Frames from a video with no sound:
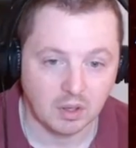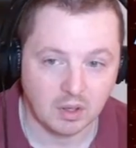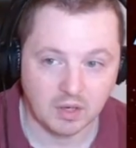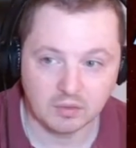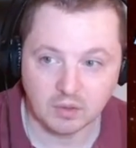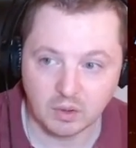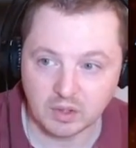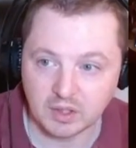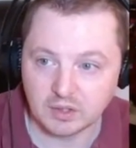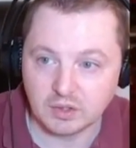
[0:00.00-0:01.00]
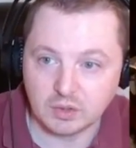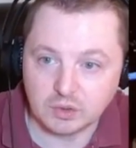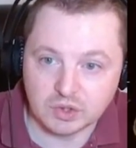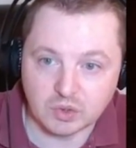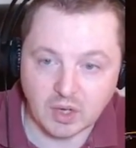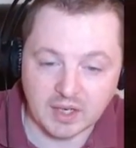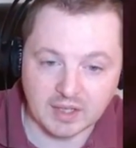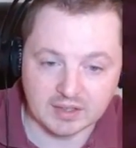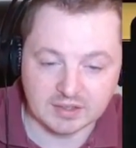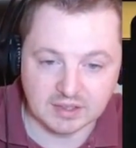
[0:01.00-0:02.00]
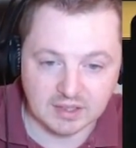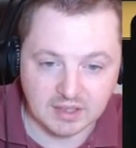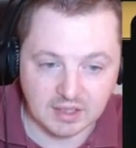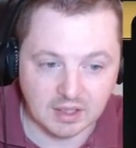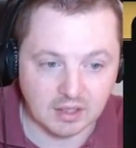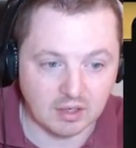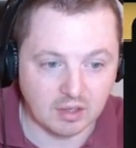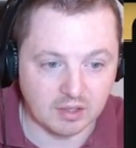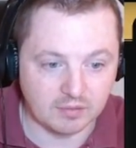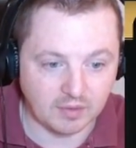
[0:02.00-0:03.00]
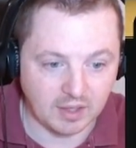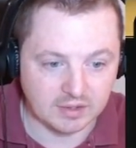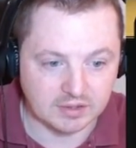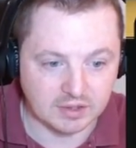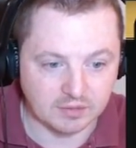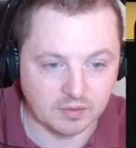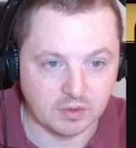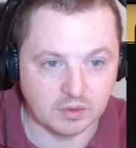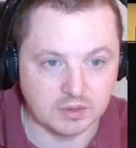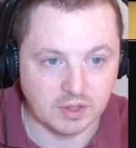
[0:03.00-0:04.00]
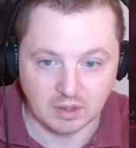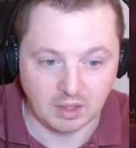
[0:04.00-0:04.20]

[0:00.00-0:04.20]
Alright, I've loaded into Strike at Sadia on advanced difficulty,